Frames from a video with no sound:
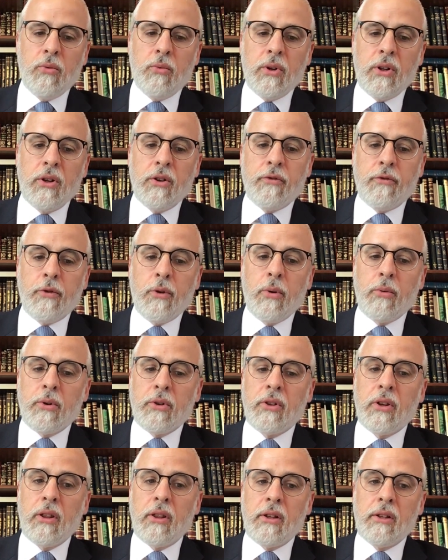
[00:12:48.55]
We look
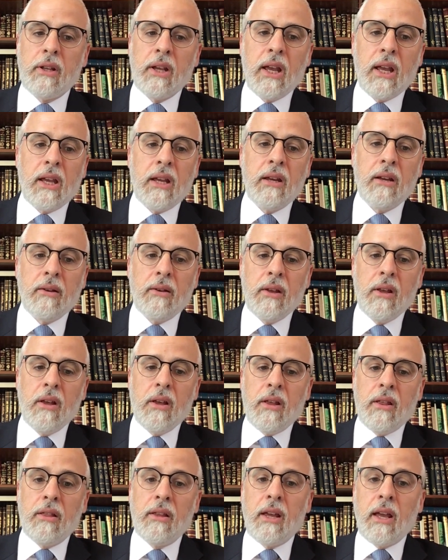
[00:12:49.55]
forward to the day,
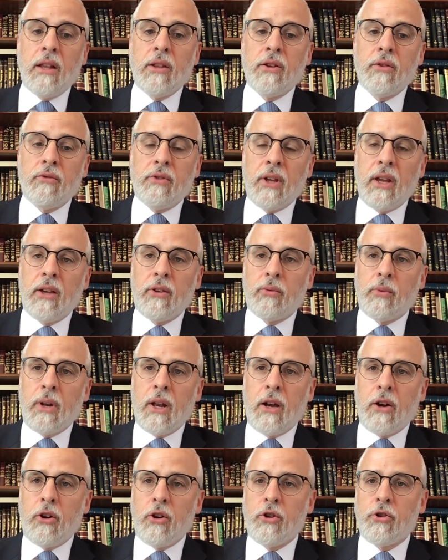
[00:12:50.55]
the end of days,
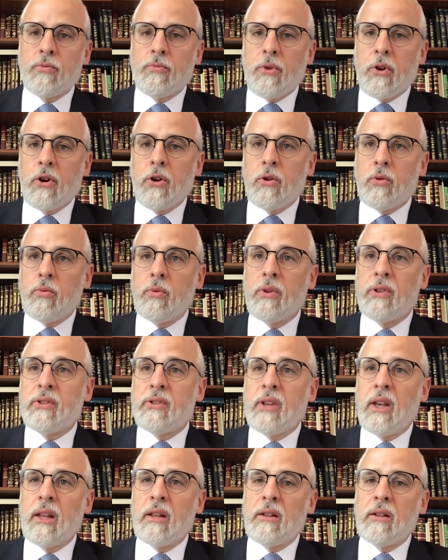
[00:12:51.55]
when HaKadosh Baruch Hu will
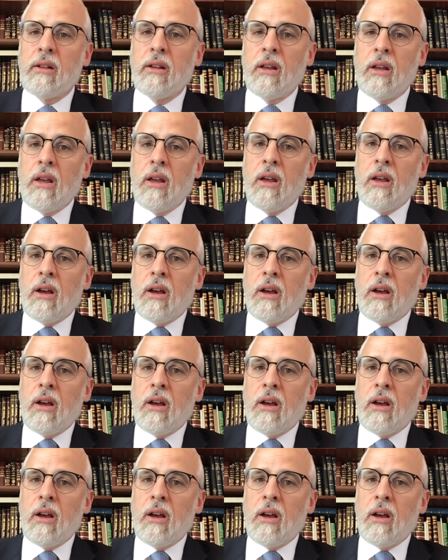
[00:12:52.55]
send